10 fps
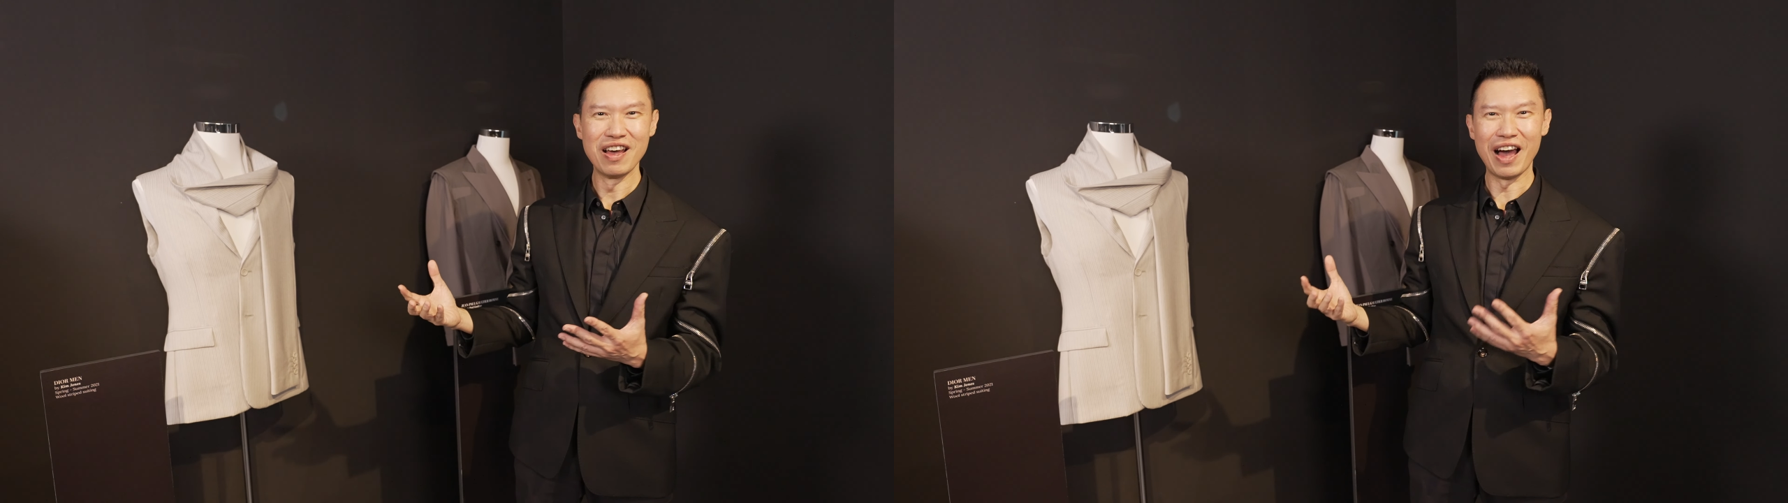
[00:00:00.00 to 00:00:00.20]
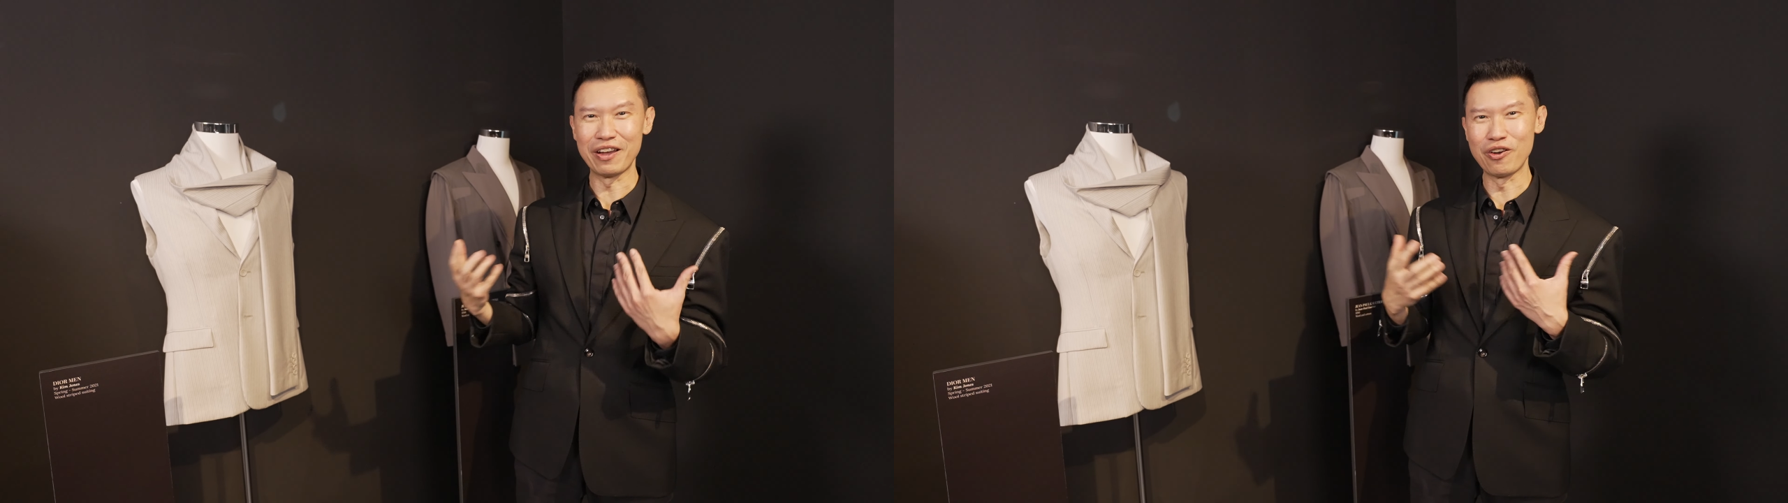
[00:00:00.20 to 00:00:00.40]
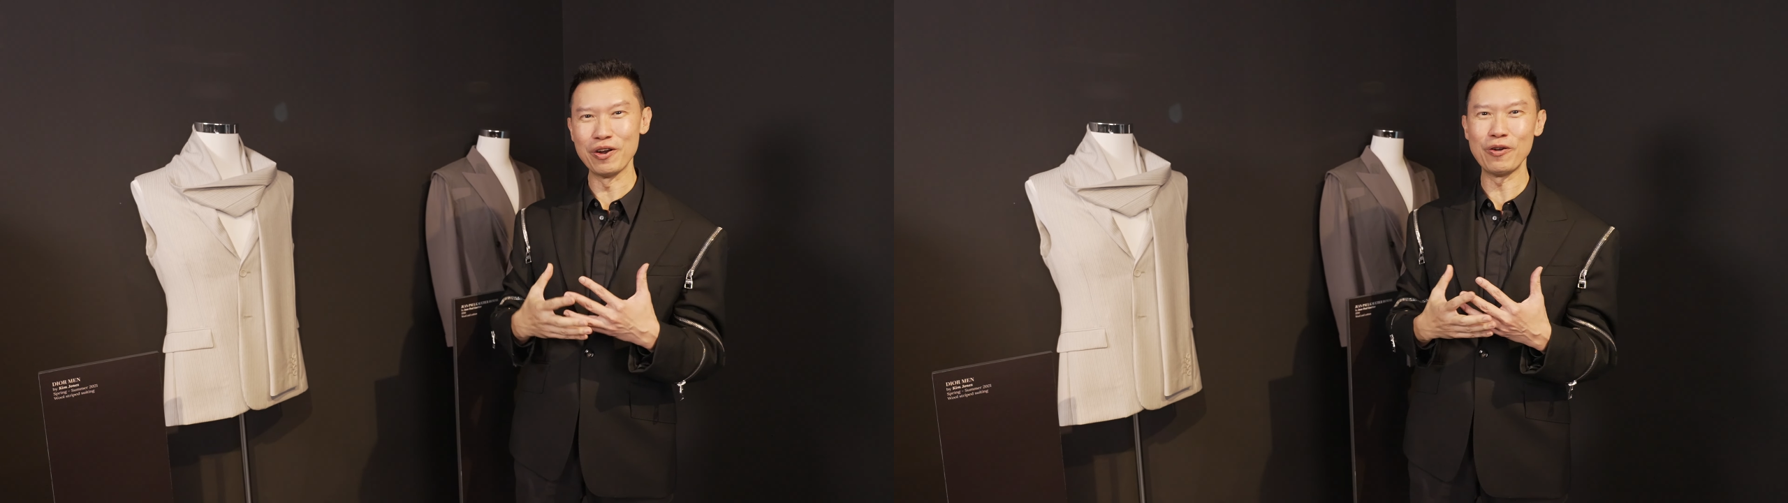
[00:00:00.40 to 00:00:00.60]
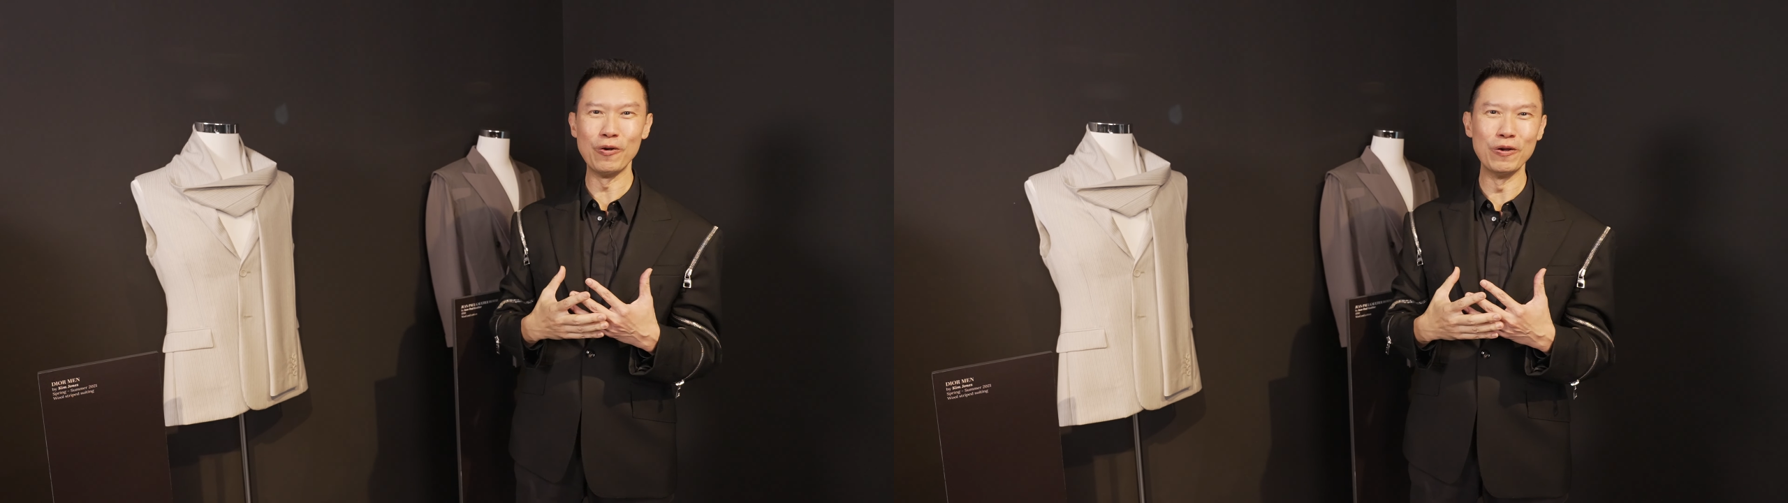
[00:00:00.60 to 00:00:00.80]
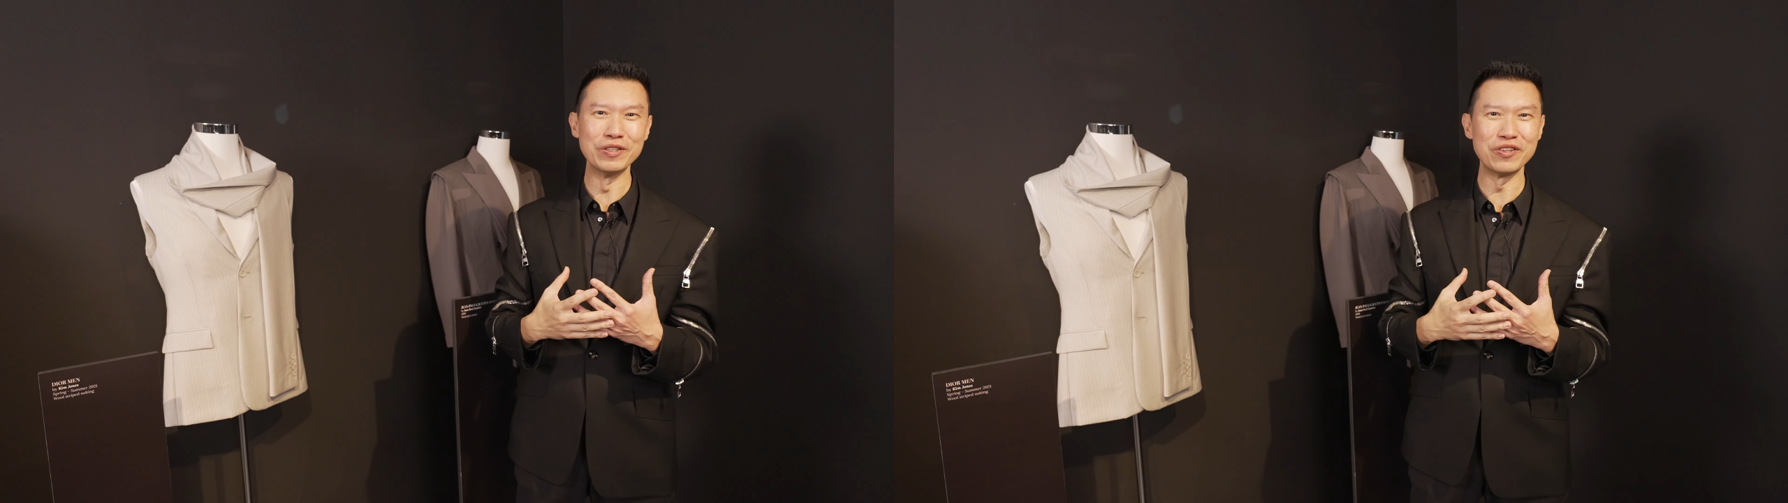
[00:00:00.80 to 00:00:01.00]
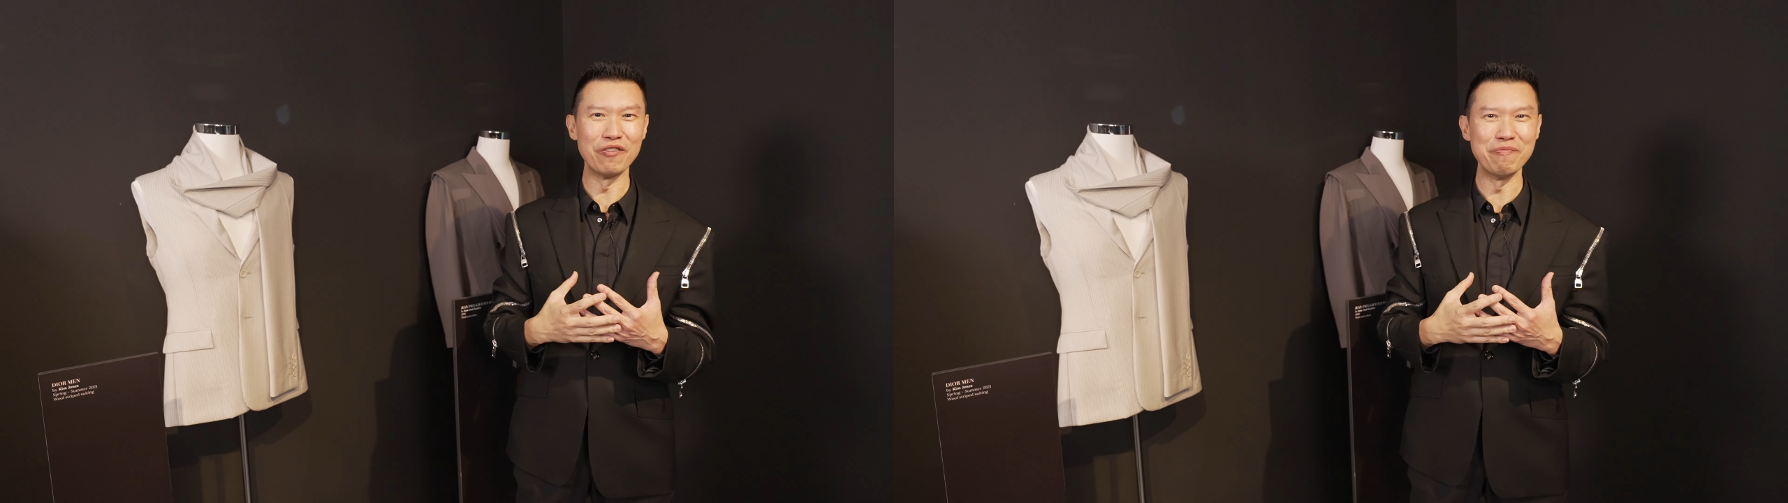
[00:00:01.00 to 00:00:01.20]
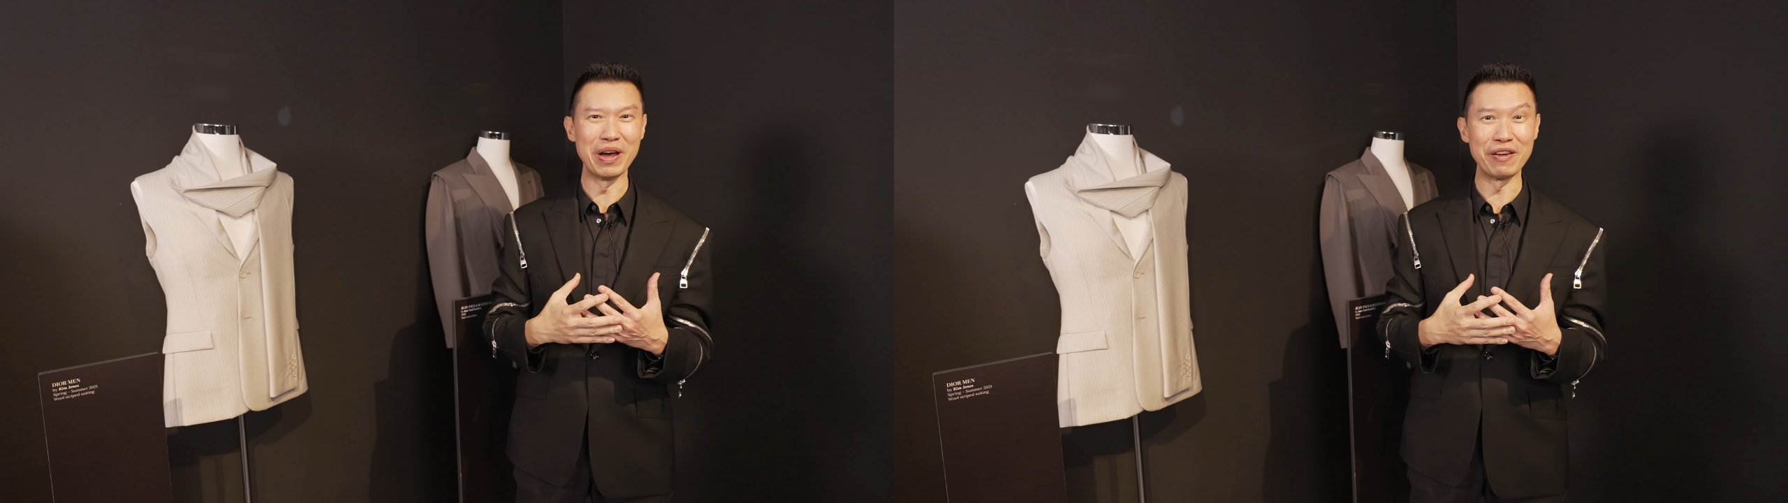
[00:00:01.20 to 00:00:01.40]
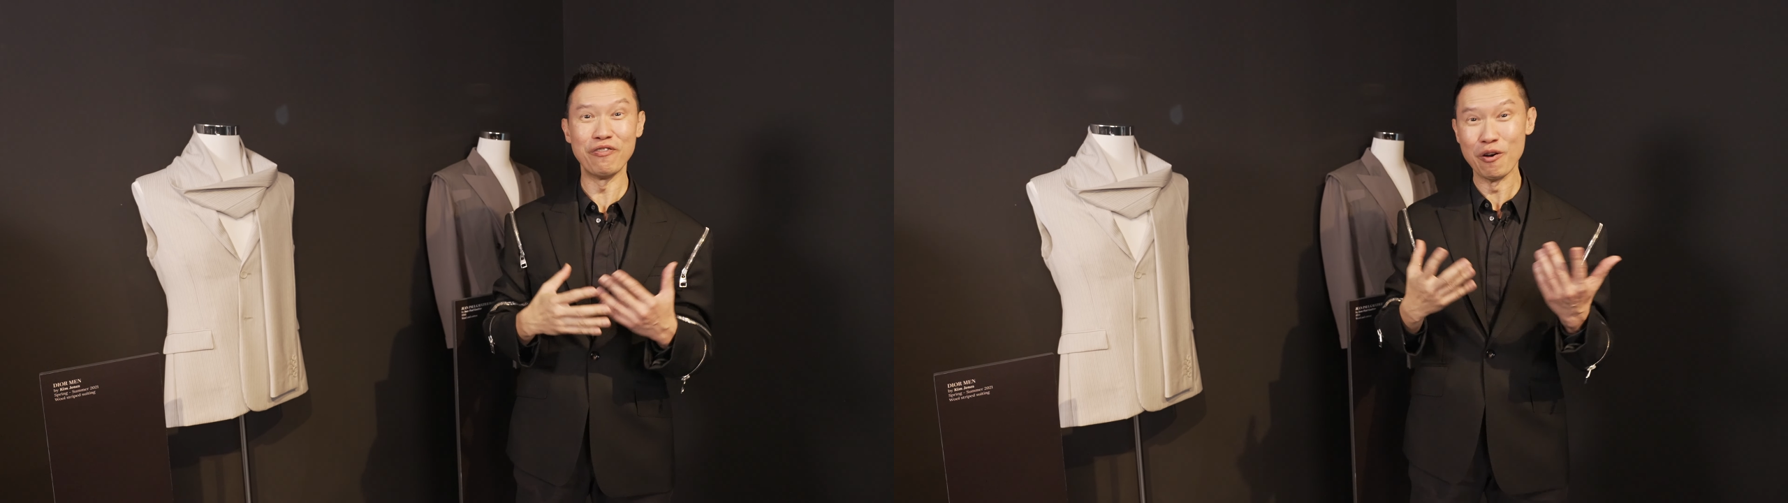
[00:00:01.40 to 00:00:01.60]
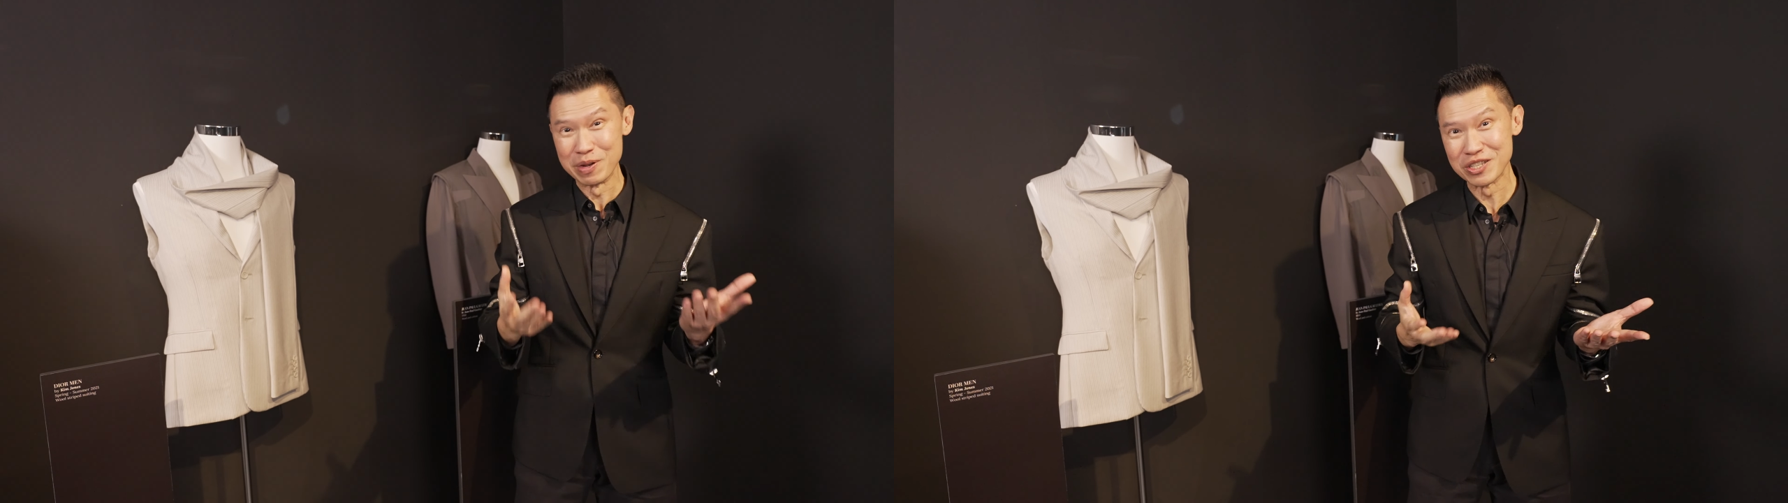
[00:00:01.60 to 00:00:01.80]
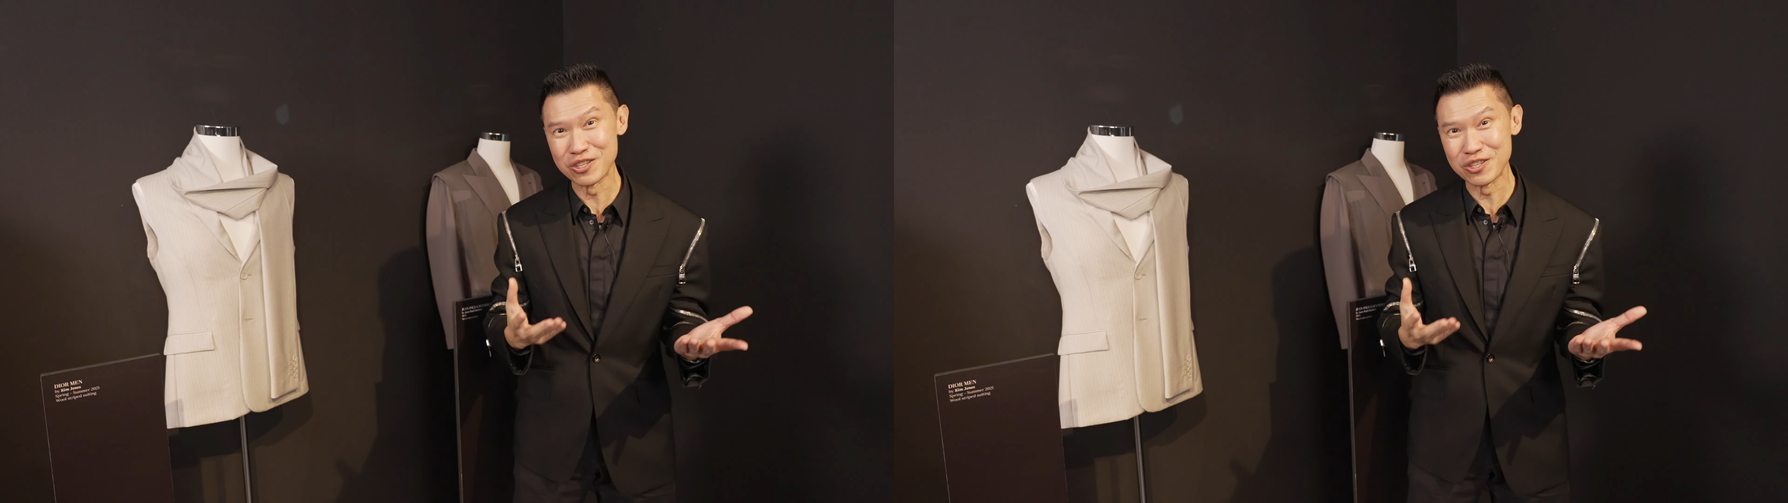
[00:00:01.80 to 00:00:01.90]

I got hold of my former